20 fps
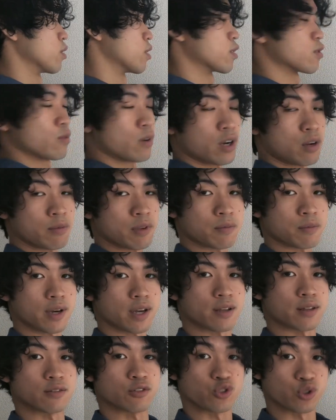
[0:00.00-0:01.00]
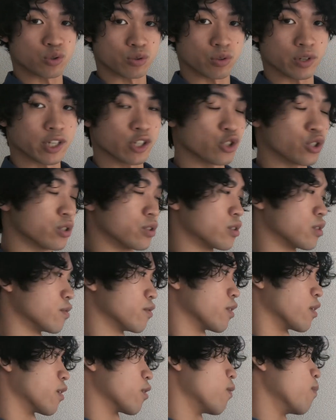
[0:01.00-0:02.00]
that's what I mean by duration of
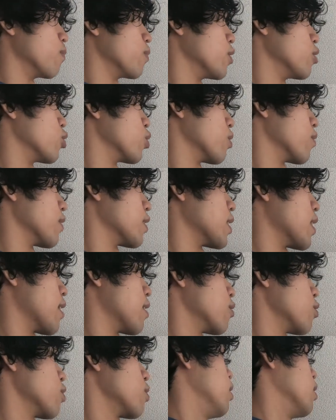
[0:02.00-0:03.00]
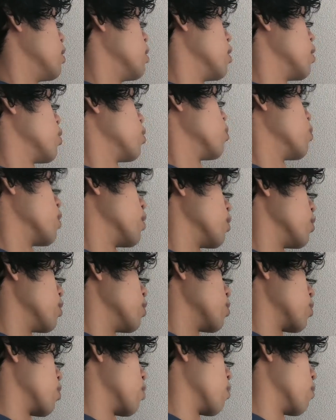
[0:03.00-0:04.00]
a completion of a task. Another one
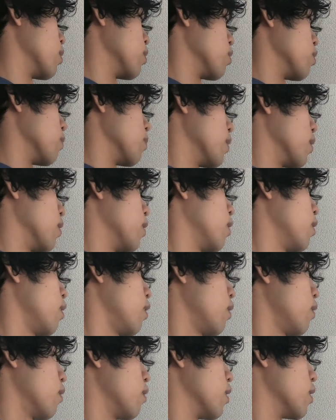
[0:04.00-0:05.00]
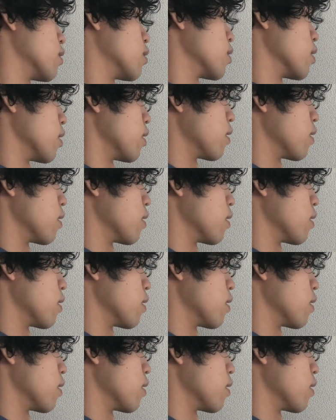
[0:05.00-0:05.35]
is going to be, let's see.